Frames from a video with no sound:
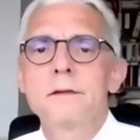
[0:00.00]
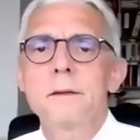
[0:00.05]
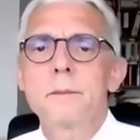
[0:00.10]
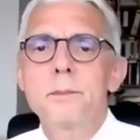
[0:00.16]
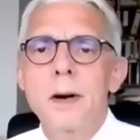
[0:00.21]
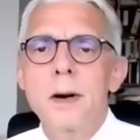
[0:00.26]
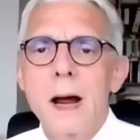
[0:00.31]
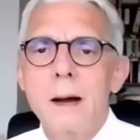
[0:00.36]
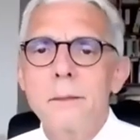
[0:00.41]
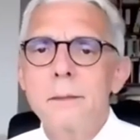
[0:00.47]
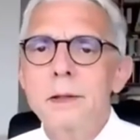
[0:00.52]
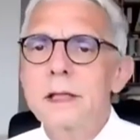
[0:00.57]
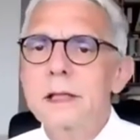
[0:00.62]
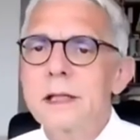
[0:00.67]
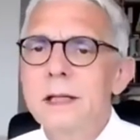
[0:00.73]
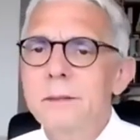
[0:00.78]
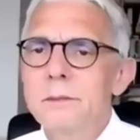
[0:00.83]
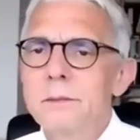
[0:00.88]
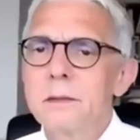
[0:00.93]
The primary
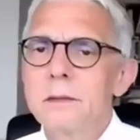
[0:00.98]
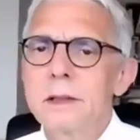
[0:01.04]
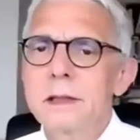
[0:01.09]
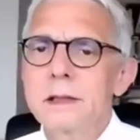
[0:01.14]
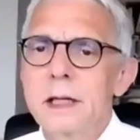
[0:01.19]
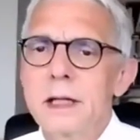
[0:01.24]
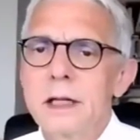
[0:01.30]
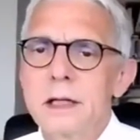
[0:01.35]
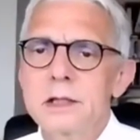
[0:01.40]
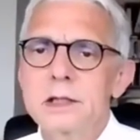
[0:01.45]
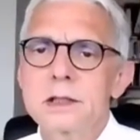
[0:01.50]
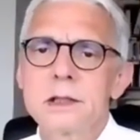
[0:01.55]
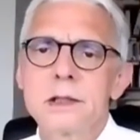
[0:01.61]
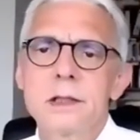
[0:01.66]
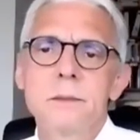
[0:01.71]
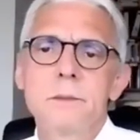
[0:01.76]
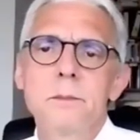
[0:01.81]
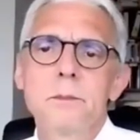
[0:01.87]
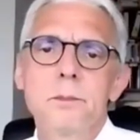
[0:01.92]

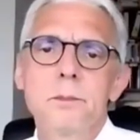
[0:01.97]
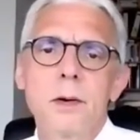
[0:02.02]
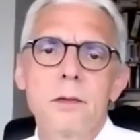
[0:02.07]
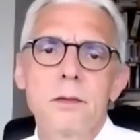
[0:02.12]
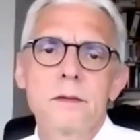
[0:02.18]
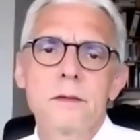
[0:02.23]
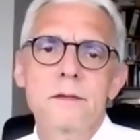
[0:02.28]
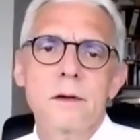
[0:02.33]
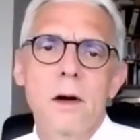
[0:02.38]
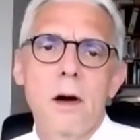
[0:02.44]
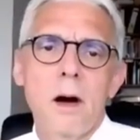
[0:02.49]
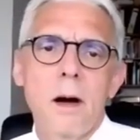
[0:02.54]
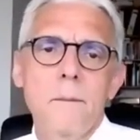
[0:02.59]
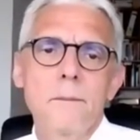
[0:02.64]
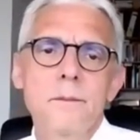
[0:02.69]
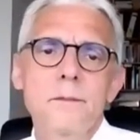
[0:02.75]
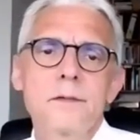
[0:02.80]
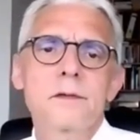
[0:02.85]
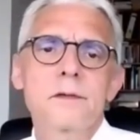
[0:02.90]
chemoradiation in both
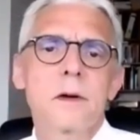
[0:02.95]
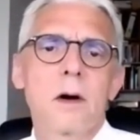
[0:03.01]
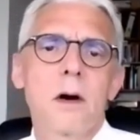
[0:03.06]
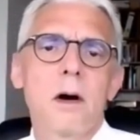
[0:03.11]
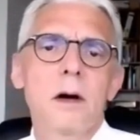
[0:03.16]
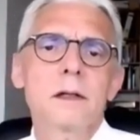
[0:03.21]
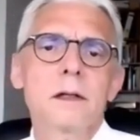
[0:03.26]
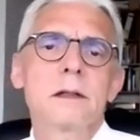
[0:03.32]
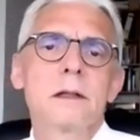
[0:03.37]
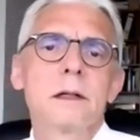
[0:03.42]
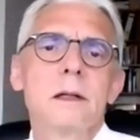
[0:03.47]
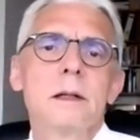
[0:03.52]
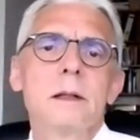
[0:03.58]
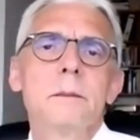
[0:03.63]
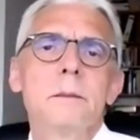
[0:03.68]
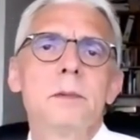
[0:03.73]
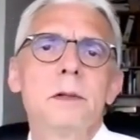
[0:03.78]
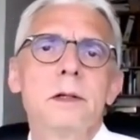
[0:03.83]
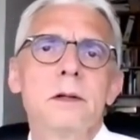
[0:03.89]
arms started
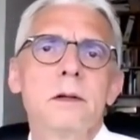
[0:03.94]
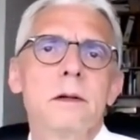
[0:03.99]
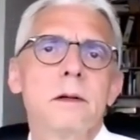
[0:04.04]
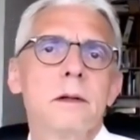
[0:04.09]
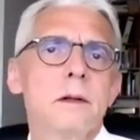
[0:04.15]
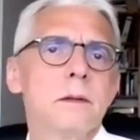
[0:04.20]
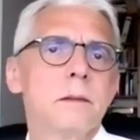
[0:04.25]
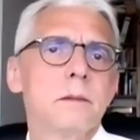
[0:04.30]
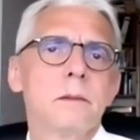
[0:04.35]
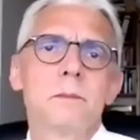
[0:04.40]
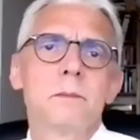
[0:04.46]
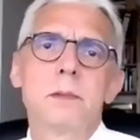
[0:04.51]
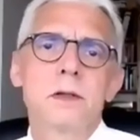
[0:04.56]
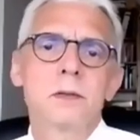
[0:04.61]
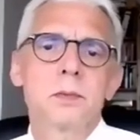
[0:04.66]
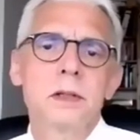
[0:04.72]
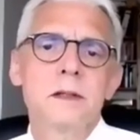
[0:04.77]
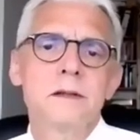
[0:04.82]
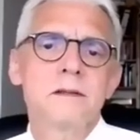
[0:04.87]
uh,
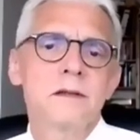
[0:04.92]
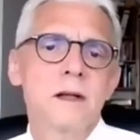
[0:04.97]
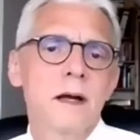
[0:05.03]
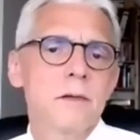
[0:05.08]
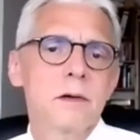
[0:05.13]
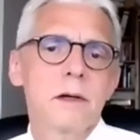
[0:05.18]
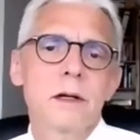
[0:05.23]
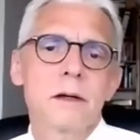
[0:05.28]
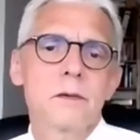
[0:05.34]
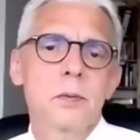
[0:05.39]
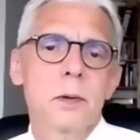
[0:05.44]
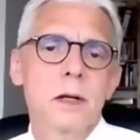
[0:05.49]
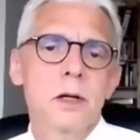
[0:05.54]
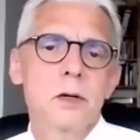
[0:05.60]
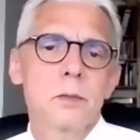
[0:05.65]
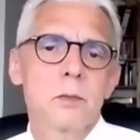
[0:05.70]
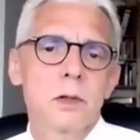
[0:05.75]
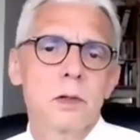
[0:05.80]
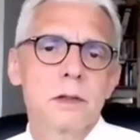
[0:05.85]
between 7 and
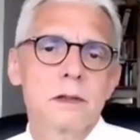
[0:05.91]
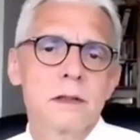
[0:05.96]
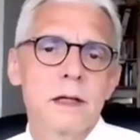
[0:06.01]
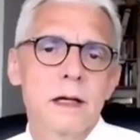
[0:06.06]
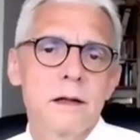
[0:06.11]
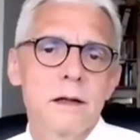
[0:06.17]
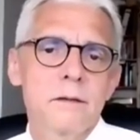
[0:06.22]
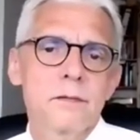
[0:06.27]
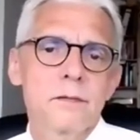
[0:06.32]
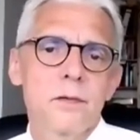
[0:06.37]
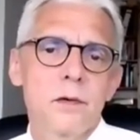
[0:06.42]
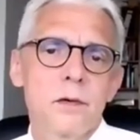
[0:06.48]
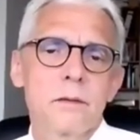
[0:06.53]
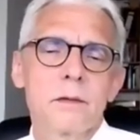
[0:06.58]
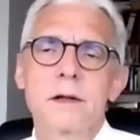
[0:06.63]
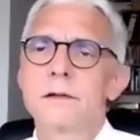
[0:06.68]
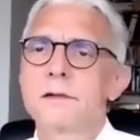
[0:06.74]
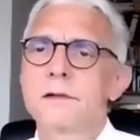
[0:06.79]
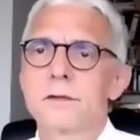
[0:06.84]
21 days
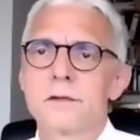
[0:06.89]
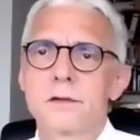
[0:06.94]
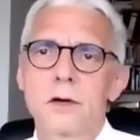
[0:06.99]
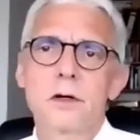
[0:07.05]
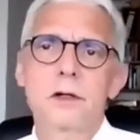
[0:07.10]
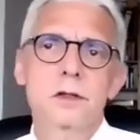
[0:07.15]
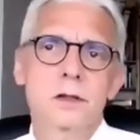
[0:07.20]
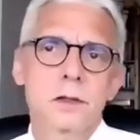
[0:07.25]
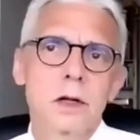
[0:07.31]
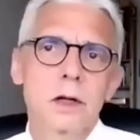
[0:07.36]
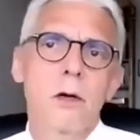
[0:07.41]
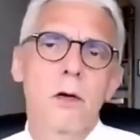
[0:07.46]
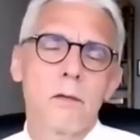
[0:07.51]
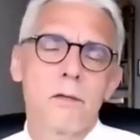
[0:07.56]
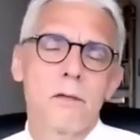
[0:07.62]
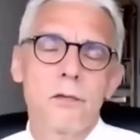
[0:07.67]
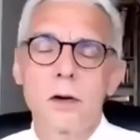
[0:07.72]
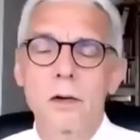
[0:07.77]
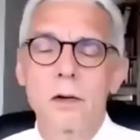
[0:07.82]
following the surgery
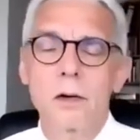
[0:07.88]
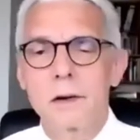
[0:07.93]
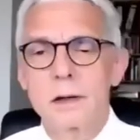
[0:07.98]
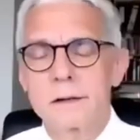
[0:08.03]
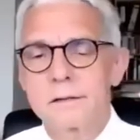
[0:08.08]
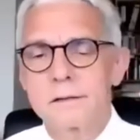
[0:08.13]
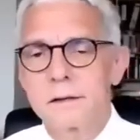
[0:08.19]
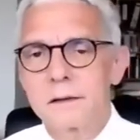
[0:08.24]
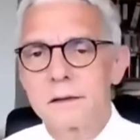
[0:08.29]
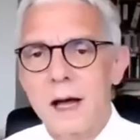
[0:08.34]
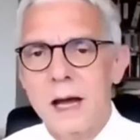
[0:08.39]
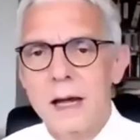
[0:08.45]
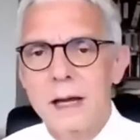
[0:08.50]
or following the